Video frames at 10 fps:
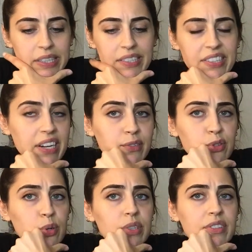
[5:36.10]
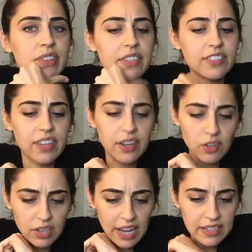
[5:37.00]
This Ten of Swords, this
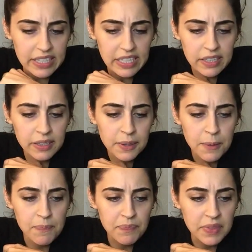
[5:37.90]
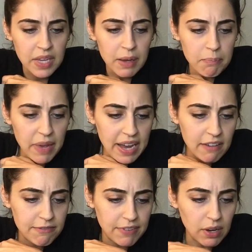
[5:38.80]
cycle ending, may
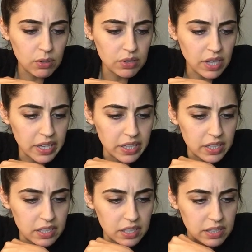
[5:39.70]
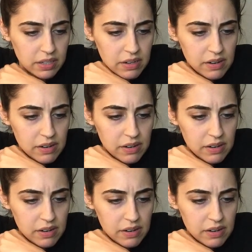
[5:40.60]
have felt like